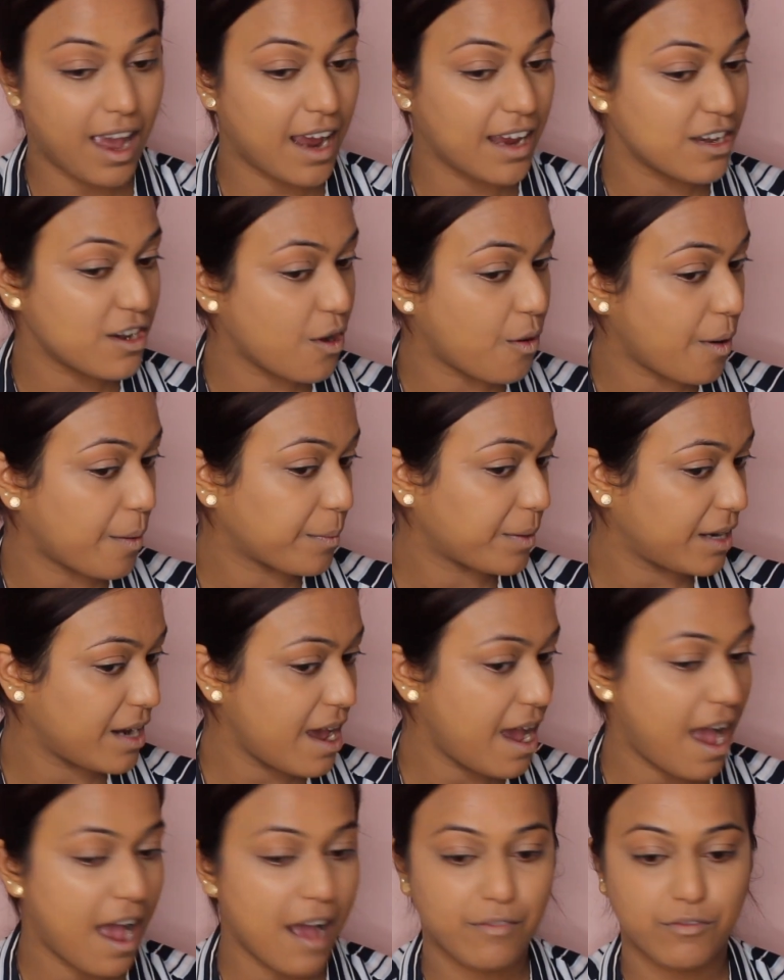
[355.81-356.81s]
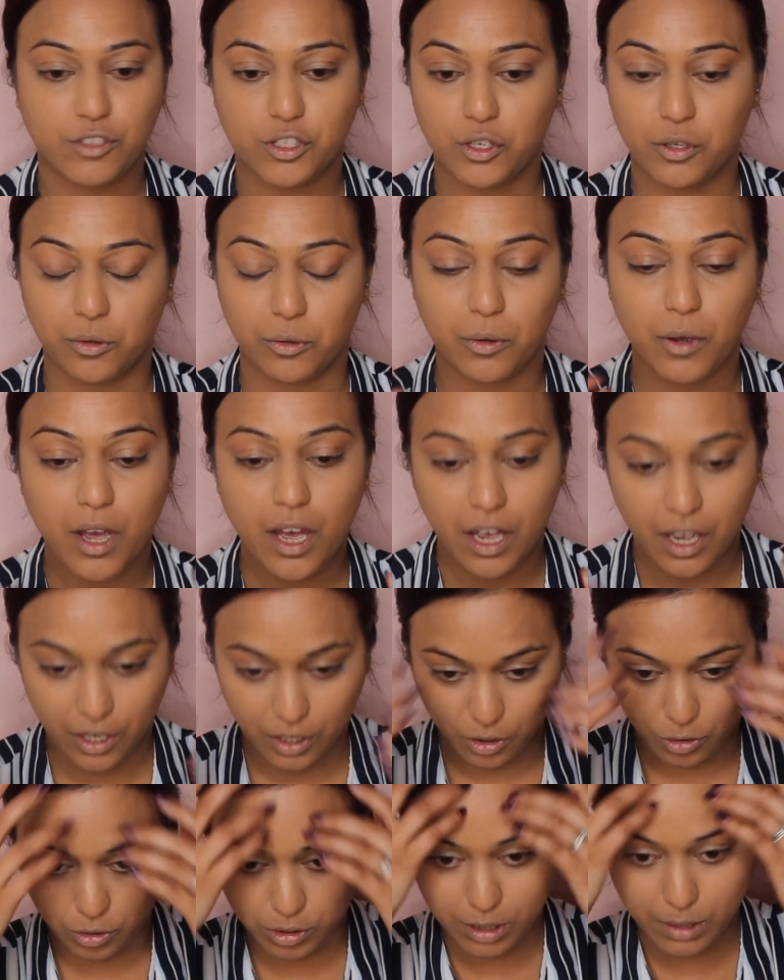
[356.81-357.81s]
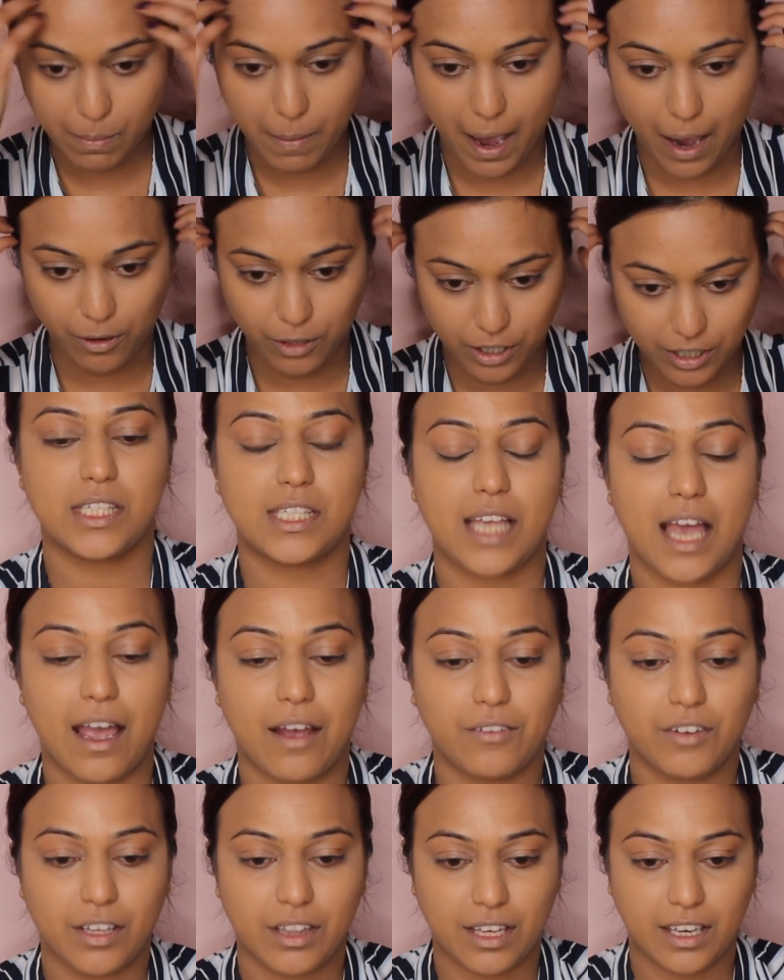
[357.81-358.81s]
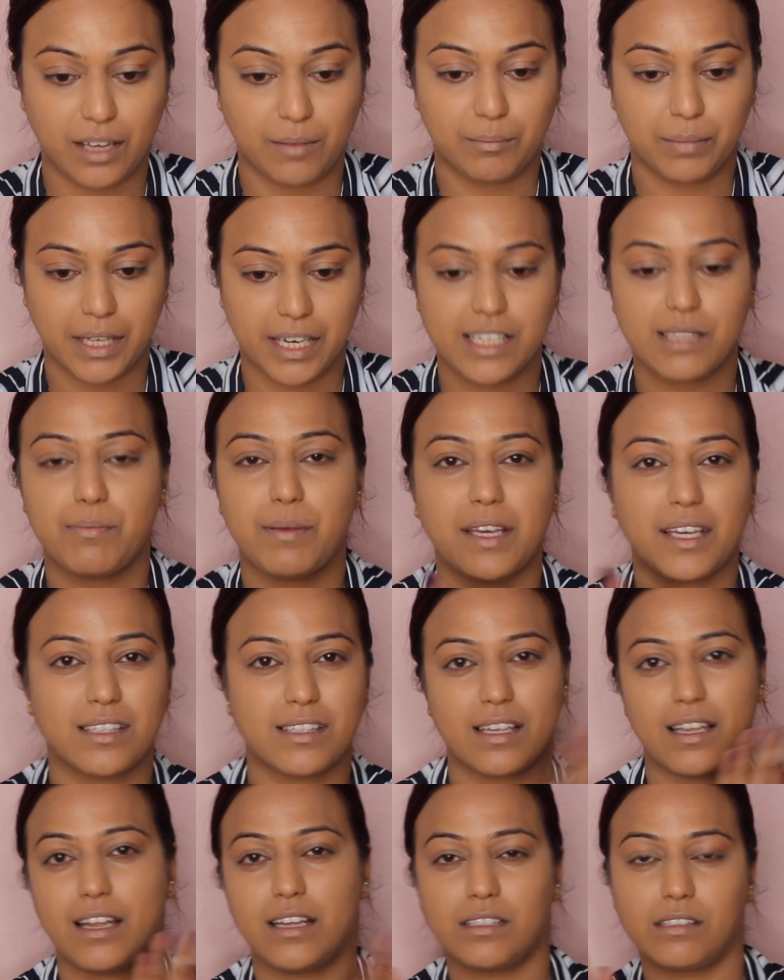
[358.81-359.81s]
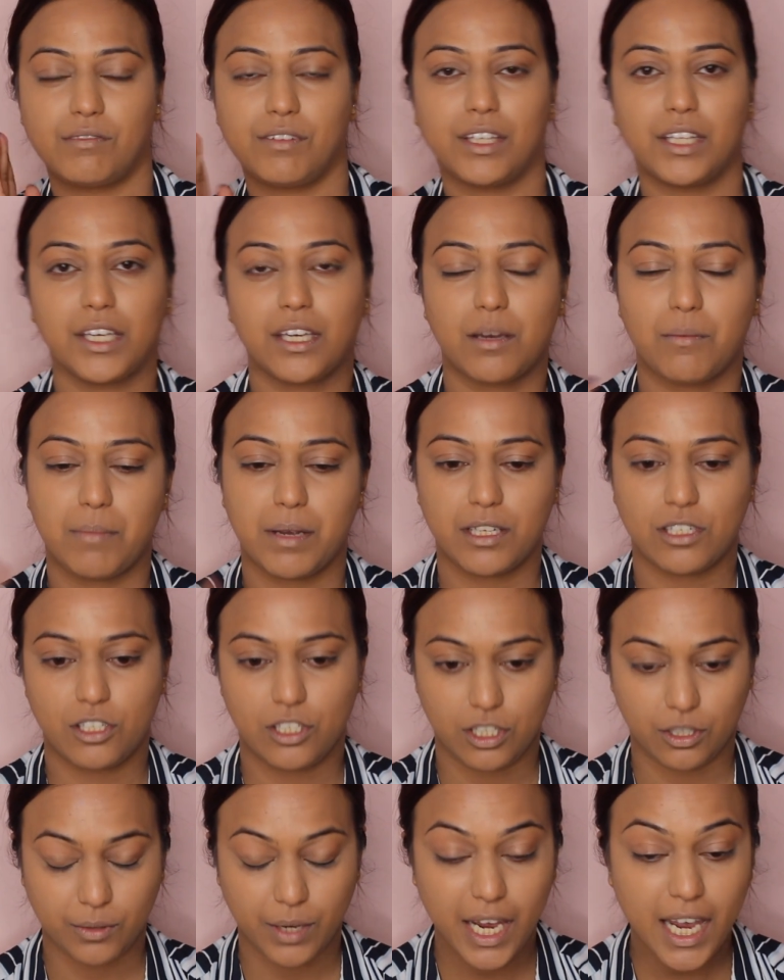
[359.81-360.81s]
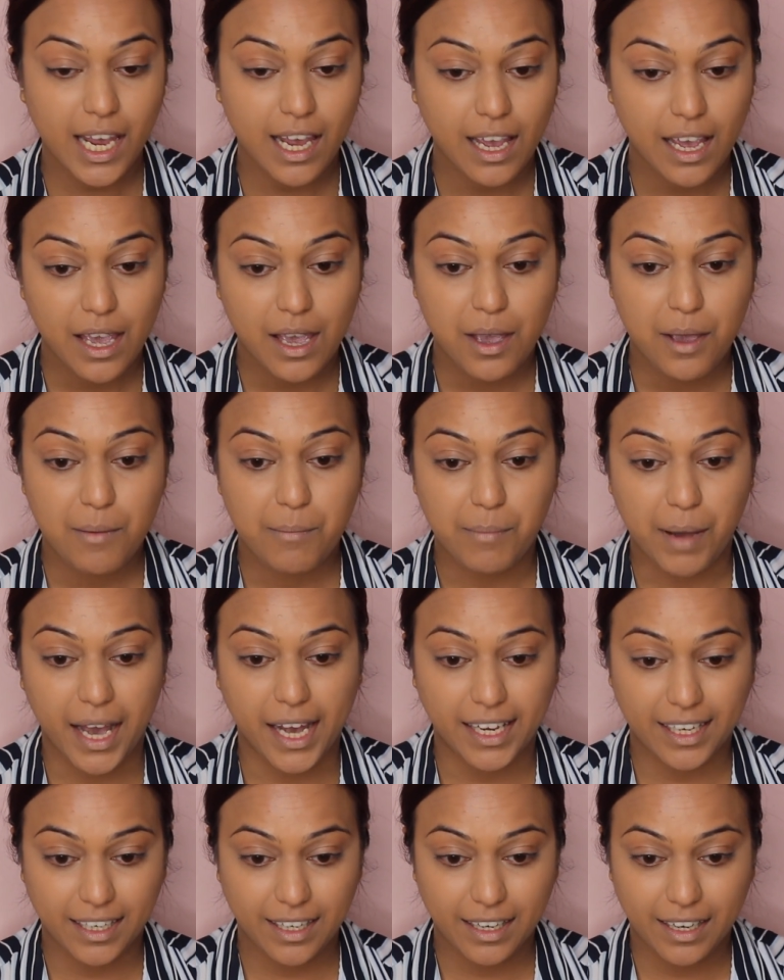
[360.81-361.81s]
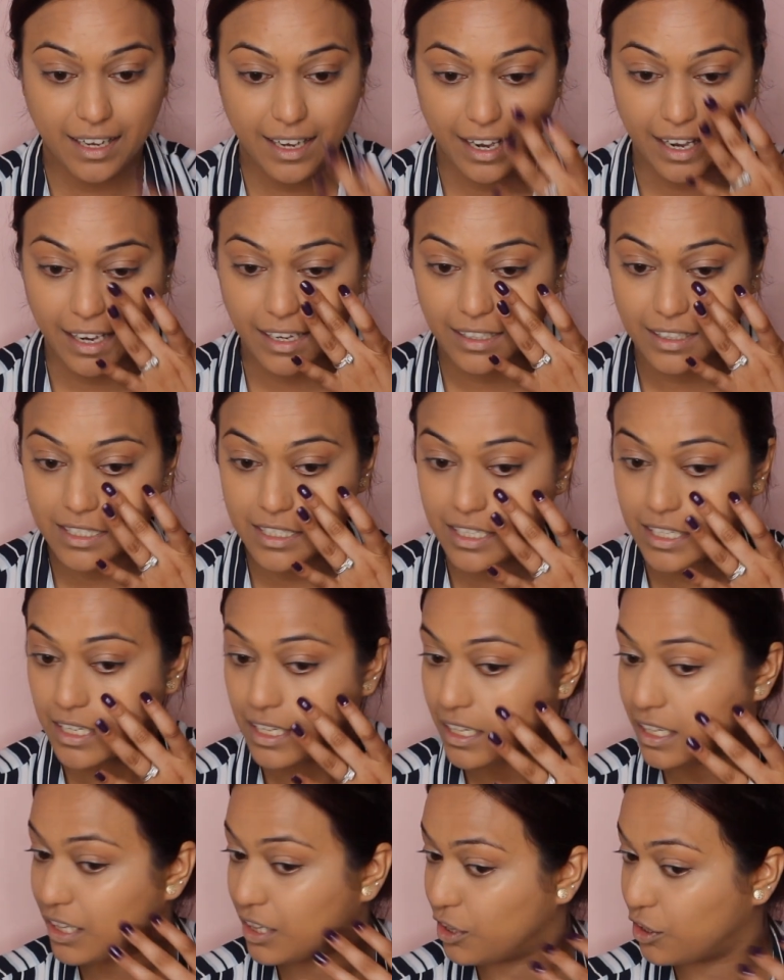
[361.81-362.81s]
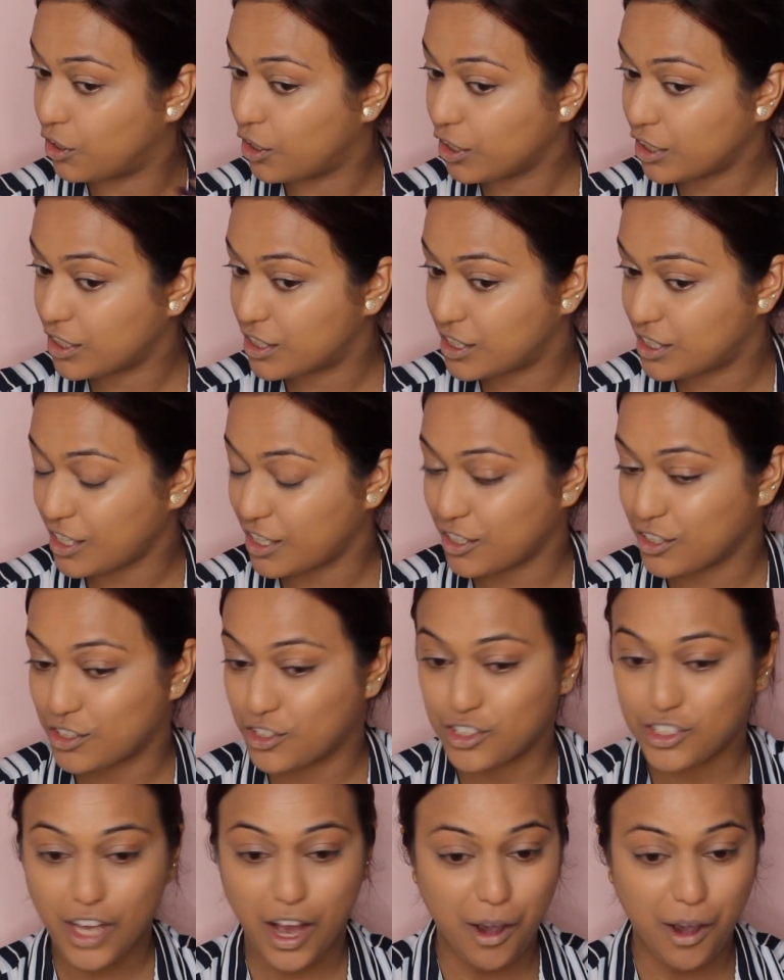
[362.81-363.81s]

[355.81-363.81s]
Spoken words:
I know I'm gonna have to use powder to set everything in place because it is feeling a bit dewy, but it looks so